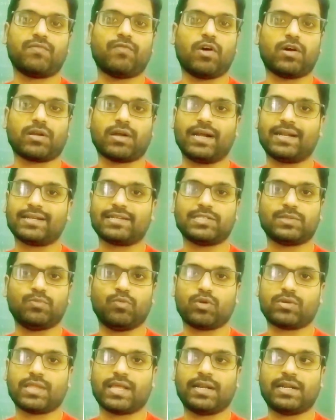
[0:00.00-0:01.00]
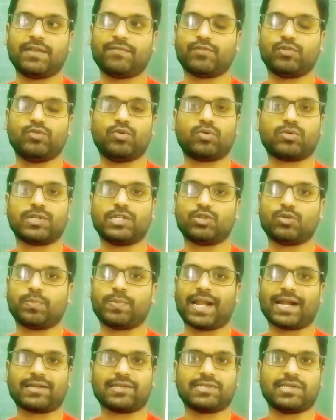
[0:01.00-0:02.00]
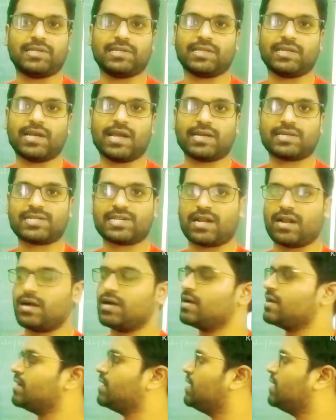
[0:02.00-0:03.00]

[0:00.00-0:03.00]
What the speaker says: of organic is more than enough. You don't need to practice anything extra.